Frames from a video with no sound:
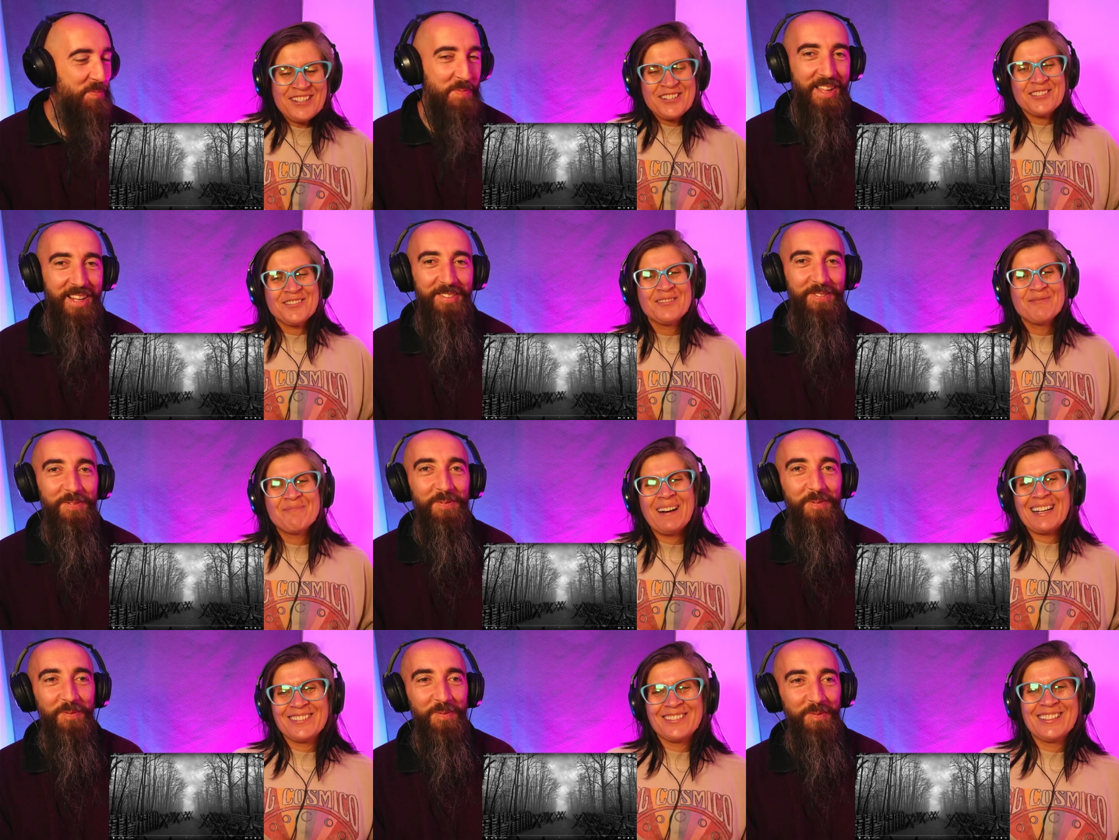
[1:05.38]
Speaker 1: anywho
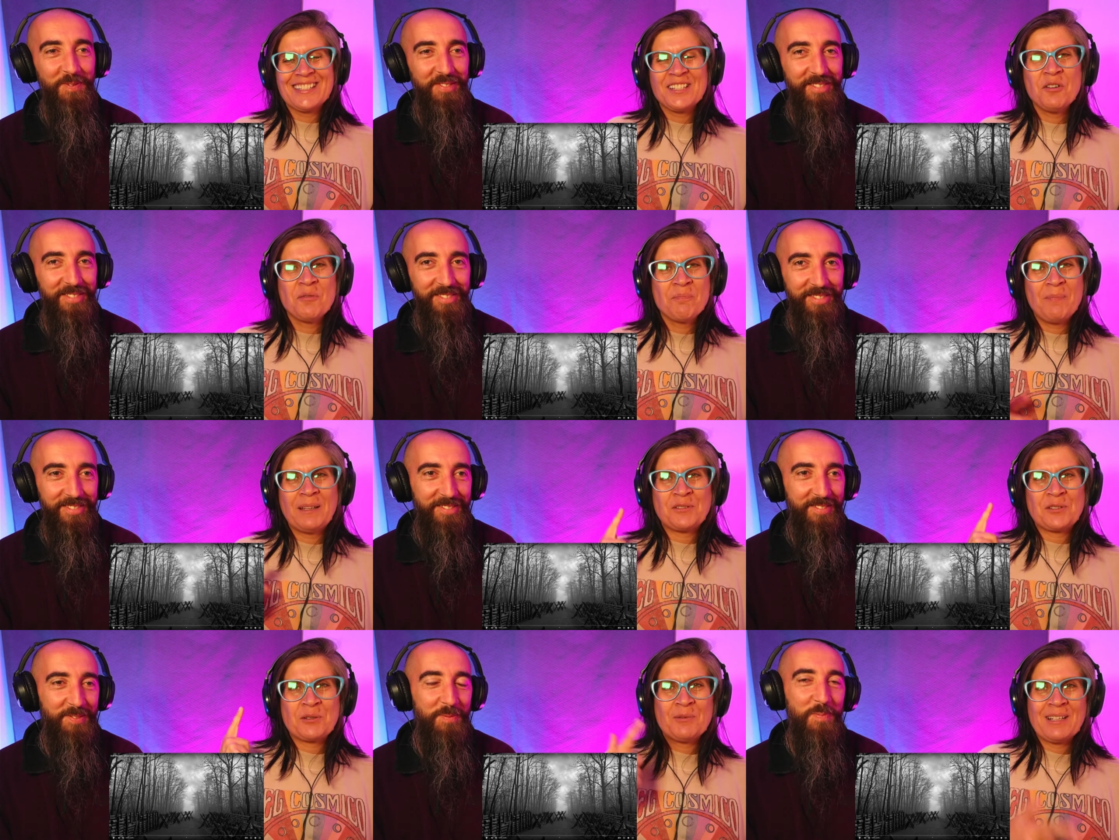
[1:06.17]
back to the song
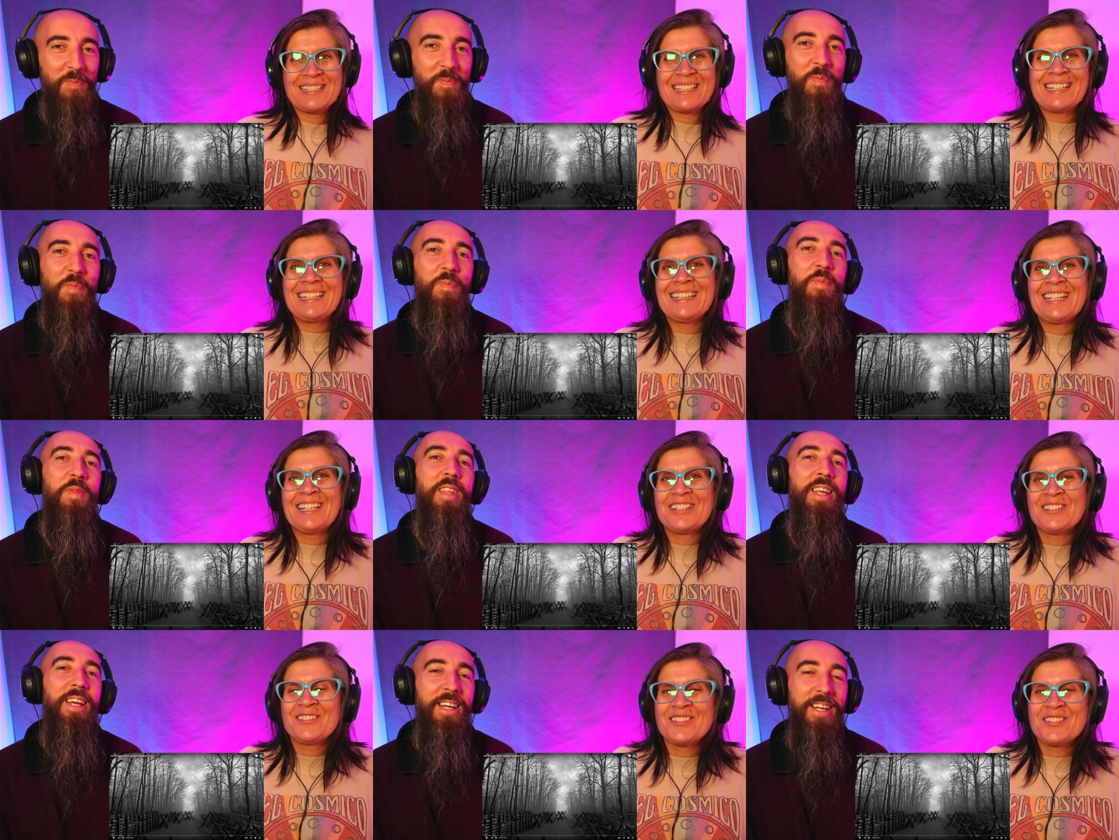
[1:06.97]
patrick once again
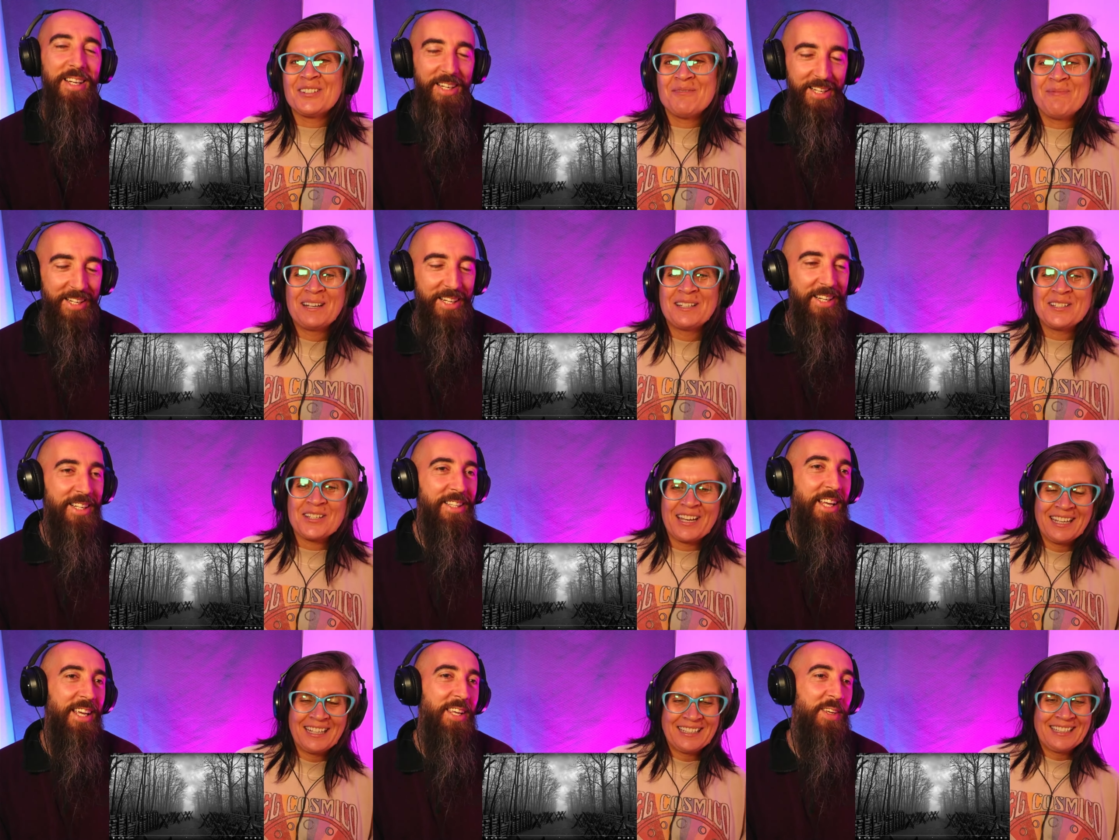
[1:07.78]
thank you so much
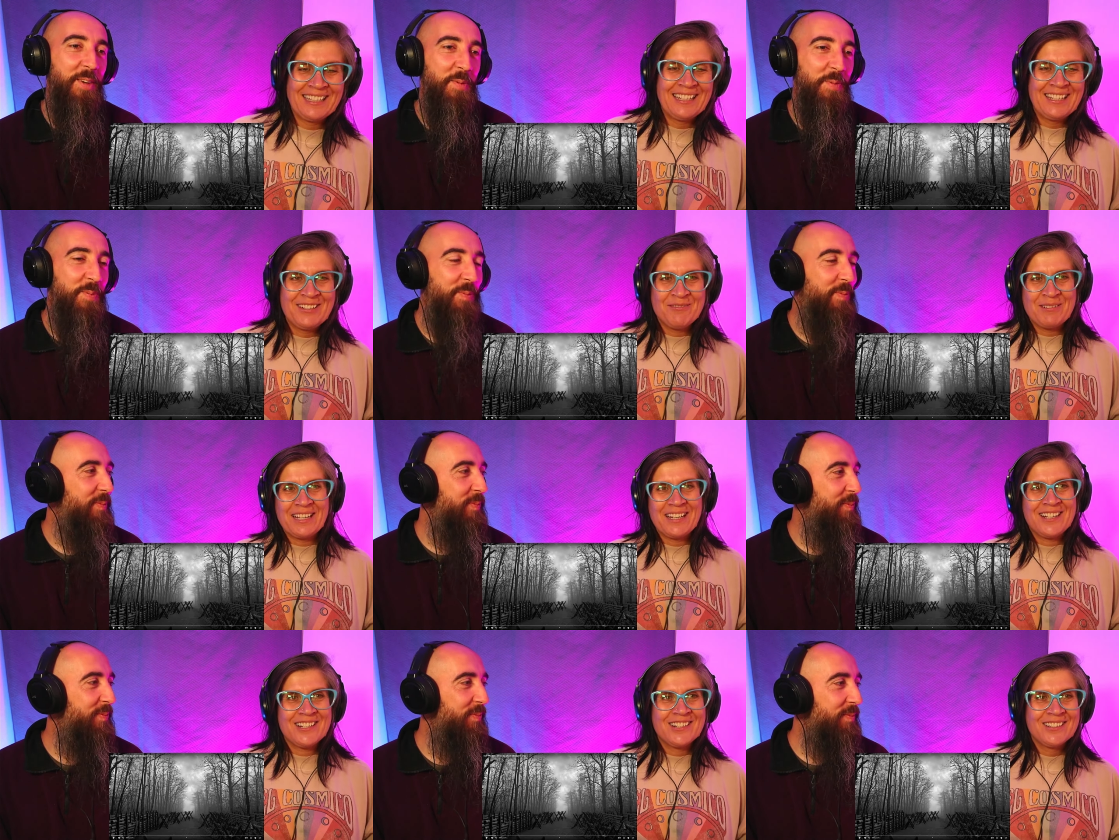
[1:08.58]
thank and you here
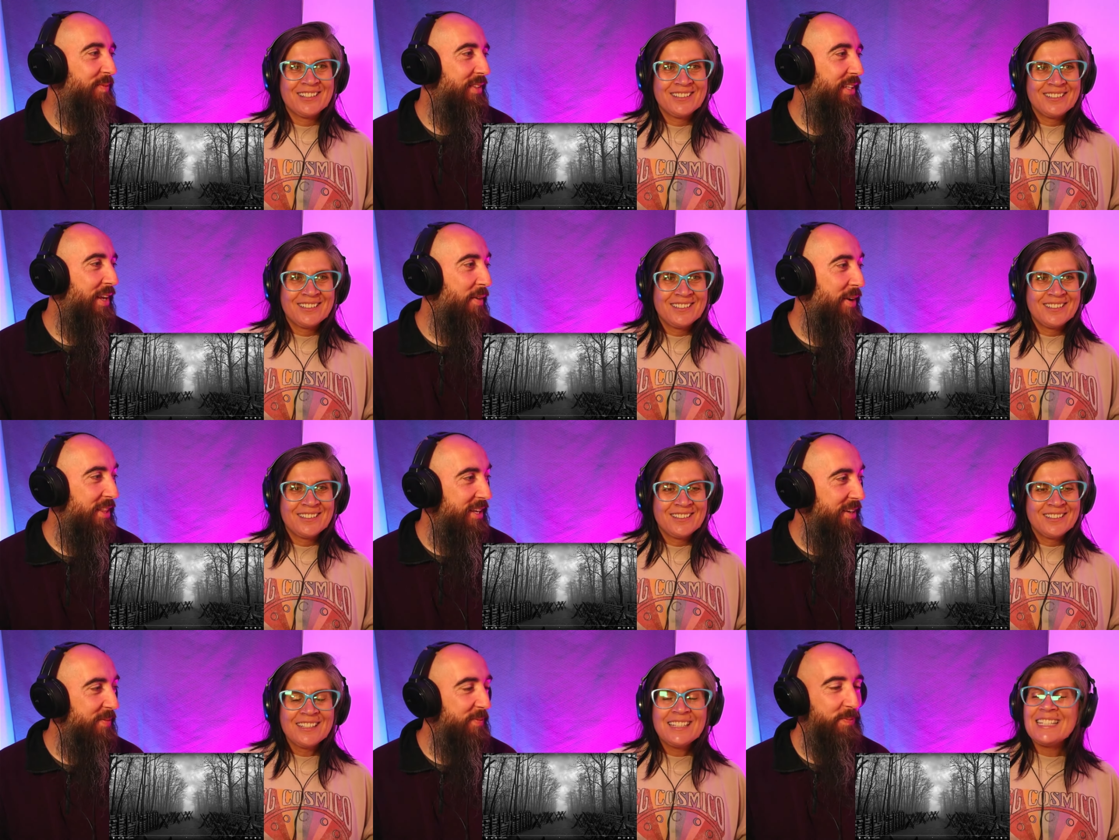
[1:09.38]
we are
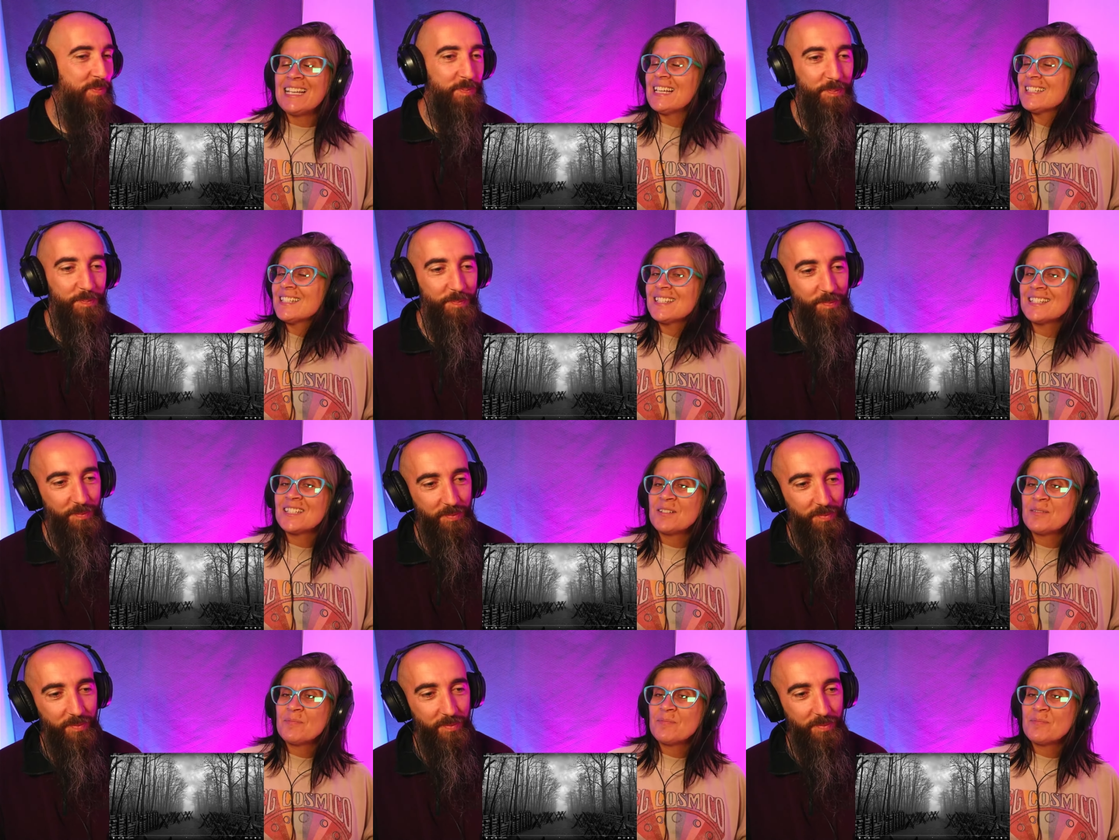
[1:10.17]
ready yes